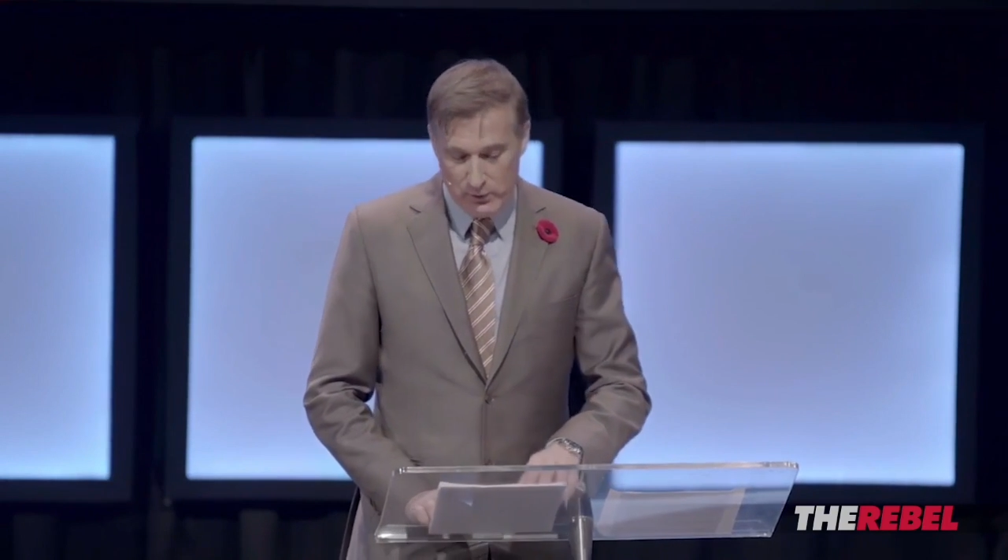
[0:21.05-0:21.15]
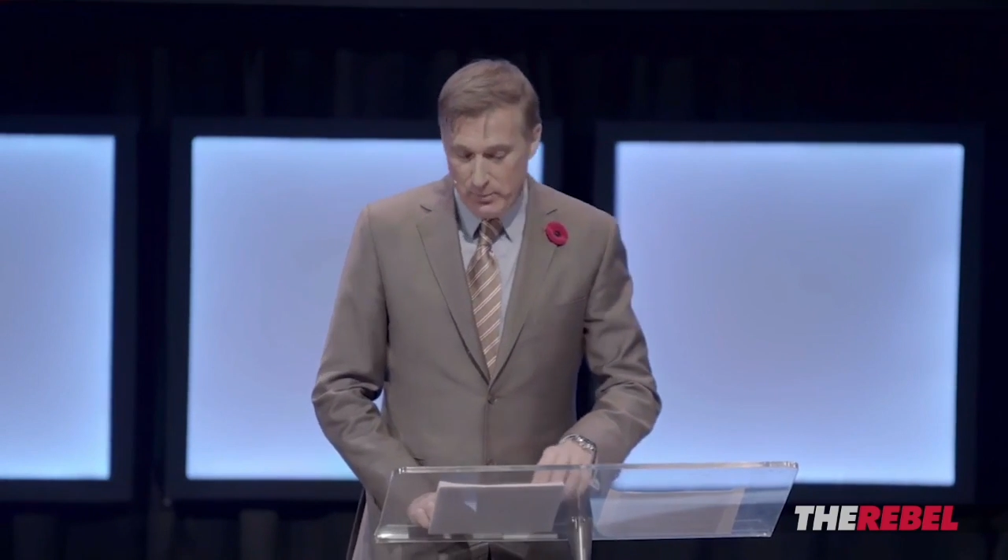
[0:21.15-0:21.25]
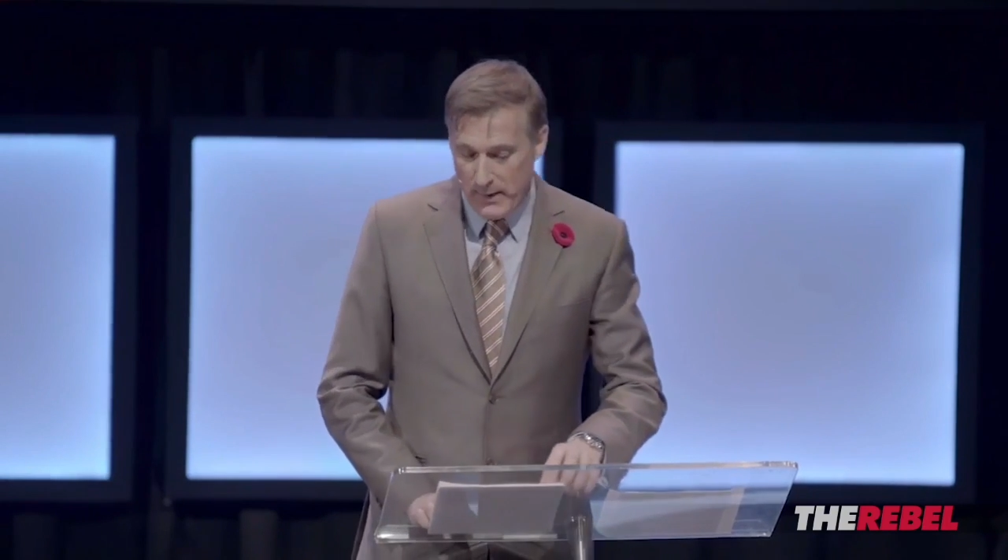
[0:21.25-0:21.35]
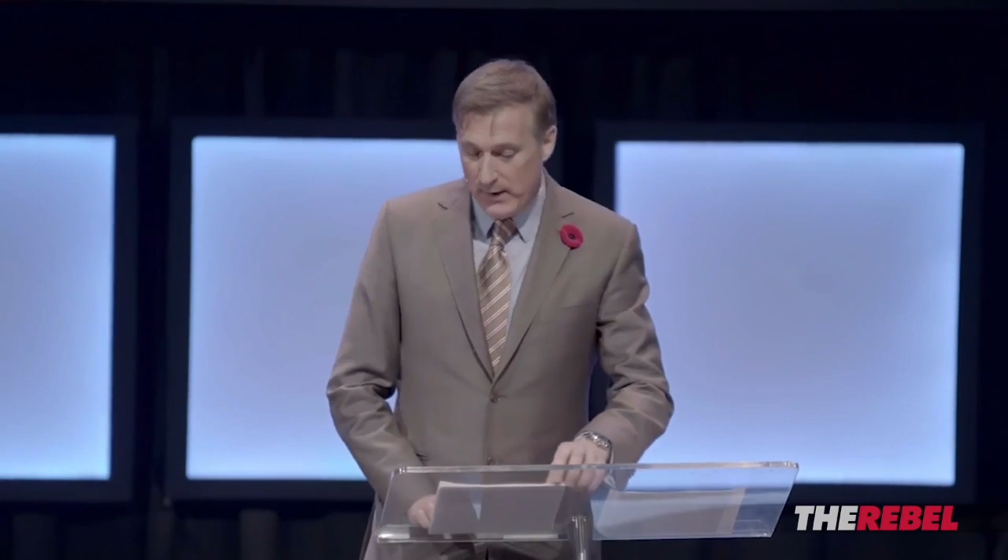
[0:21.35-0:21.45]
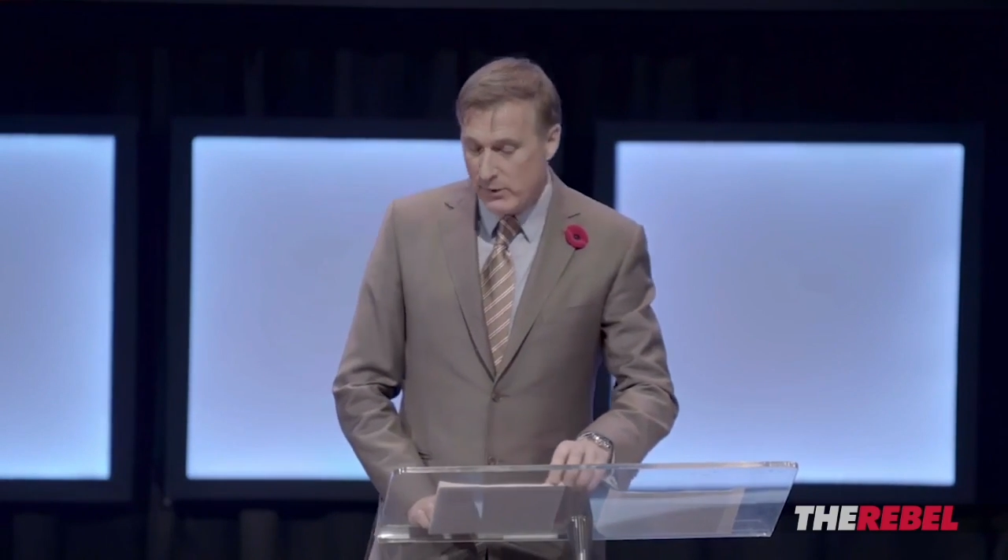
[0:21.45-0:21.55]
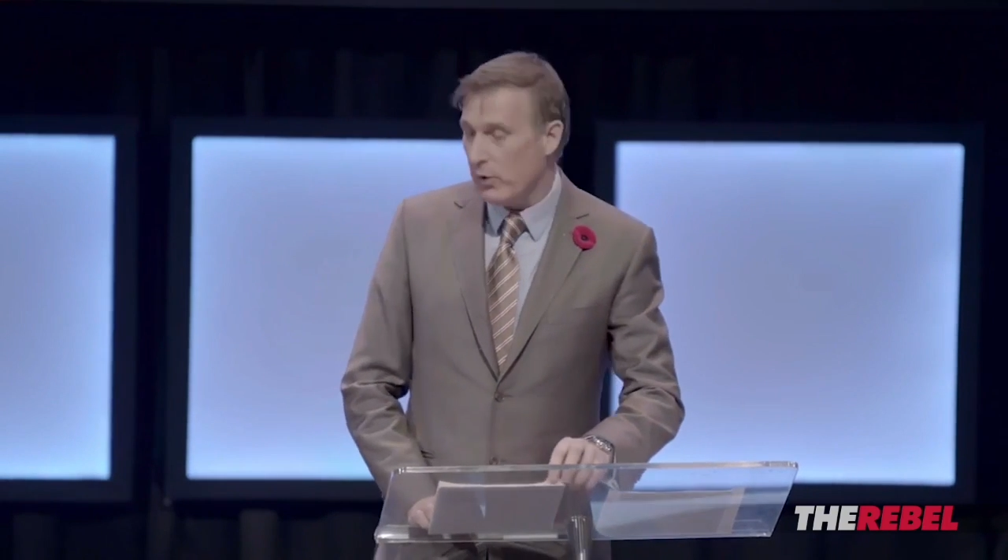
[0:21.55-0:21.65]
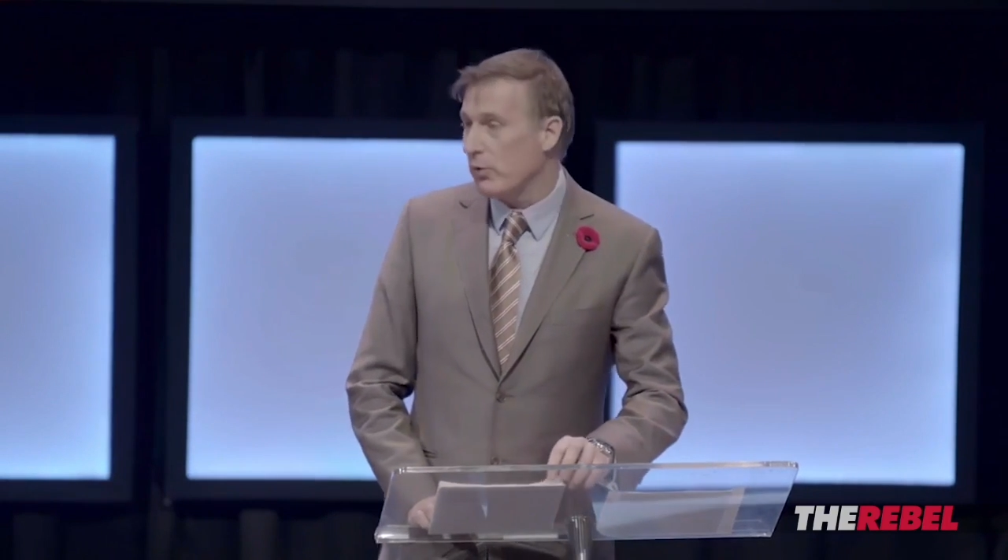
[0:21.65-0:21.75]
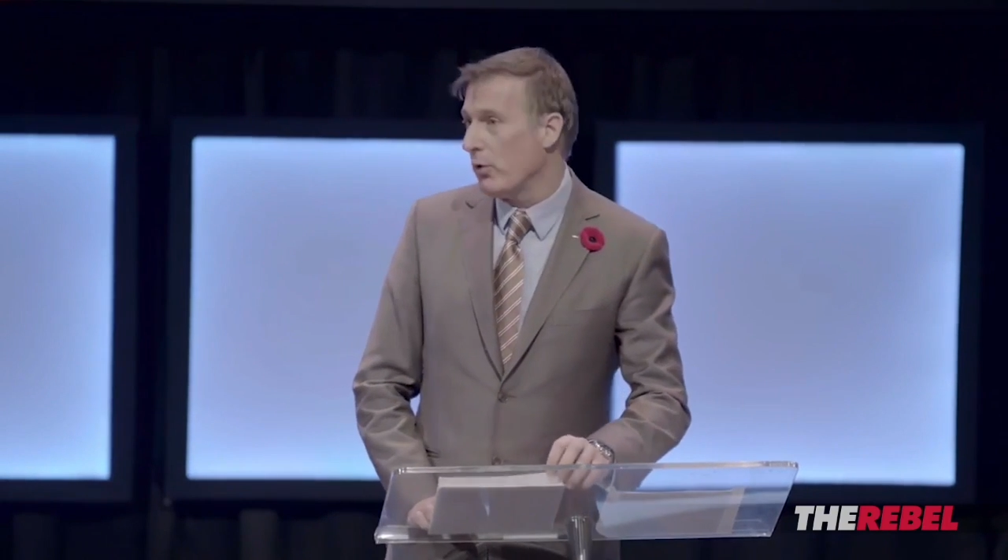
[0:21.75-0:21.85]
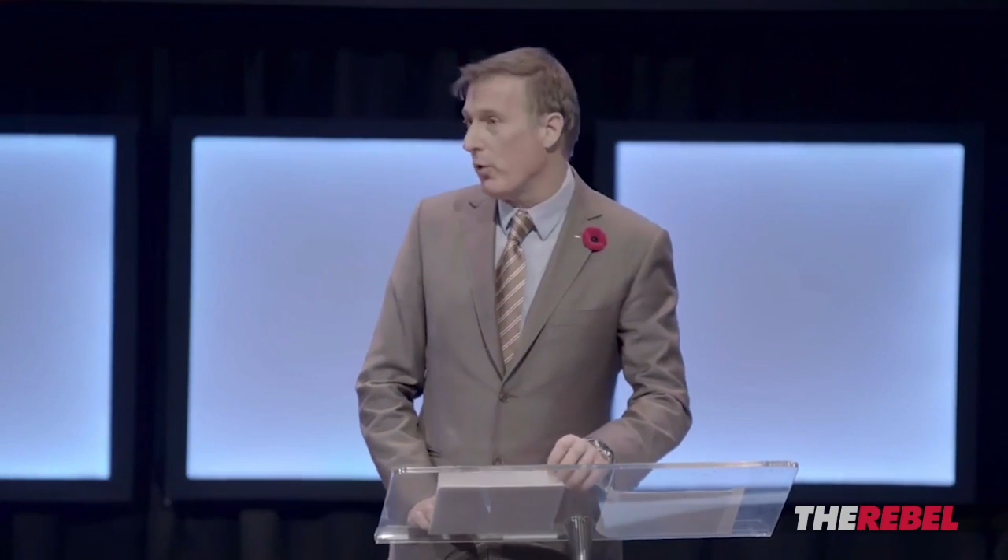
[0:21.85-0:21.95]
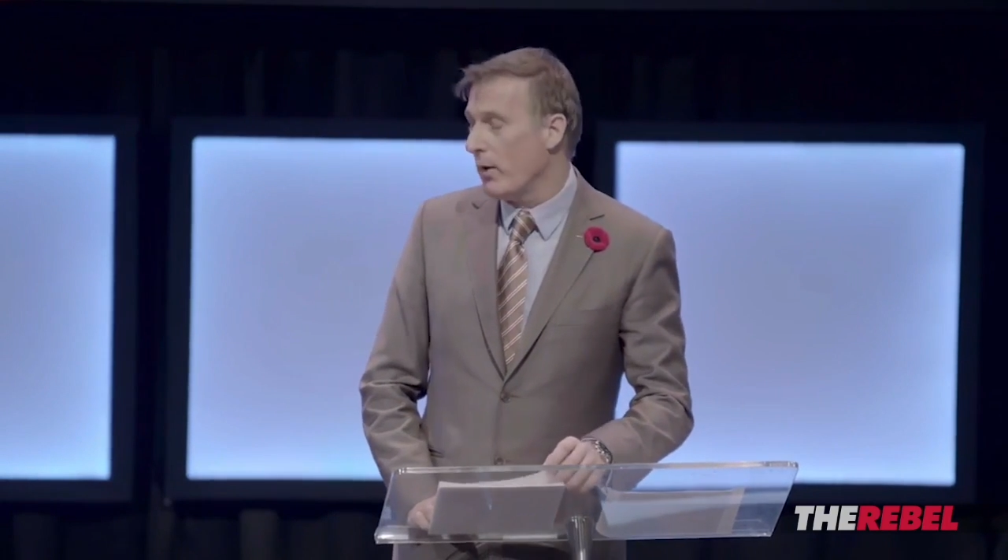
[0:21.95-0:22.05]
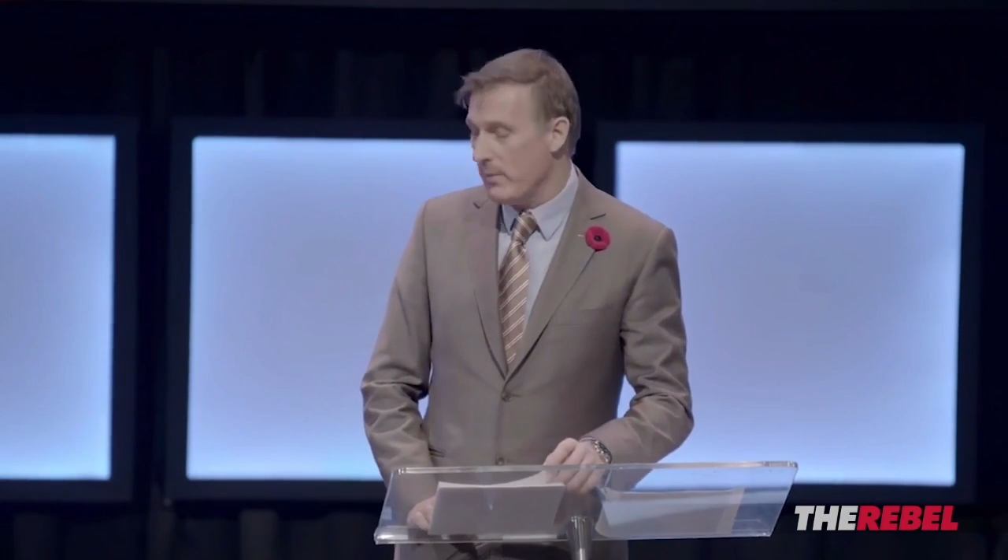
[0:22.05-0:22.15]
to beat the Trudeau